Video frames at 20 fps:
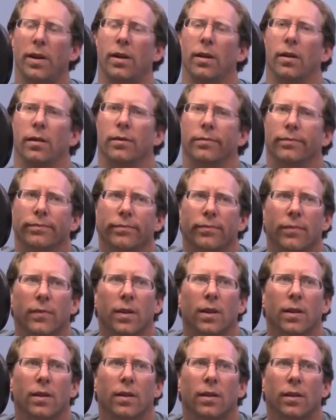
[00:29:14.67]
I mean,
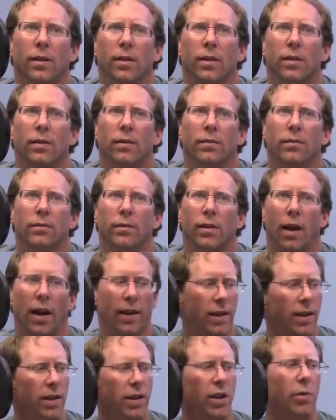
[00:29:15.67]

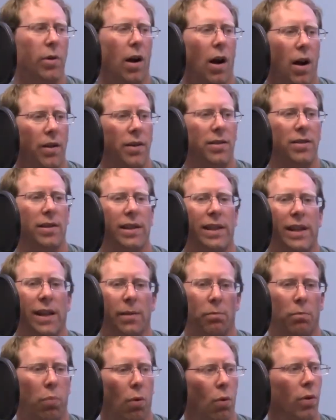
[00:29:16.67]
I think you would honestly
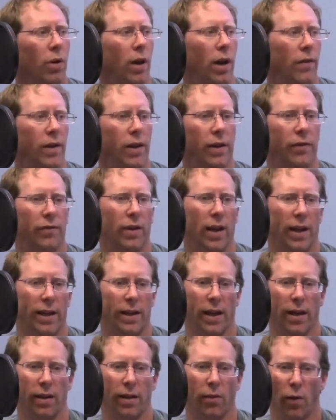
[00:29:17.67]
get bored of it if,
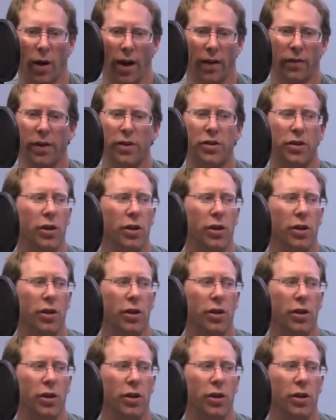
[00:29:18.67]
like, every